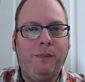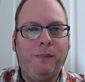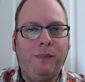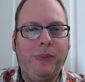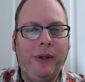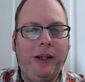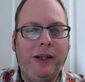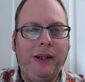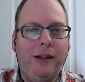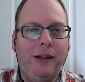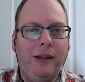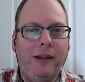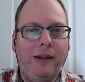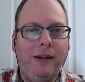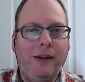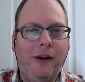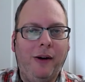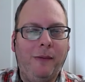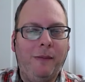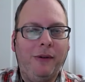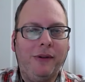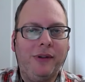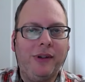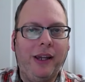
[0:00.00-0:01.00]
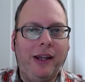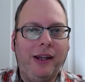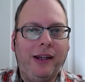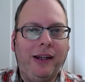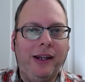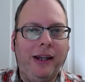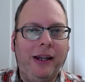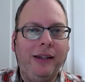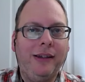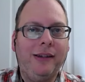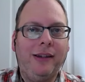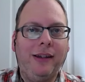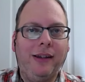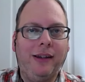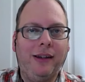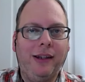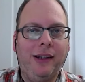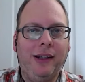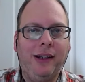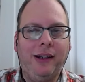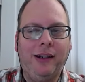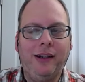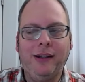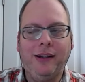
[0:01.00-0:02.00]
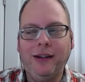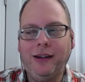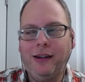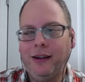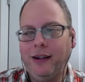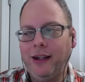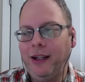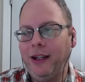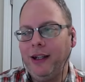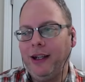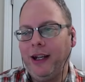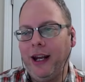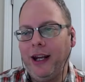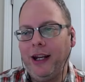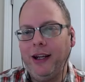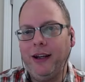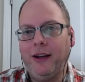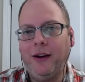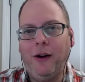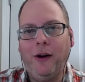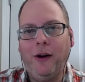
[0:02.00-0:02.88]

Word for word: be uh, almost like instantly uh, litigated.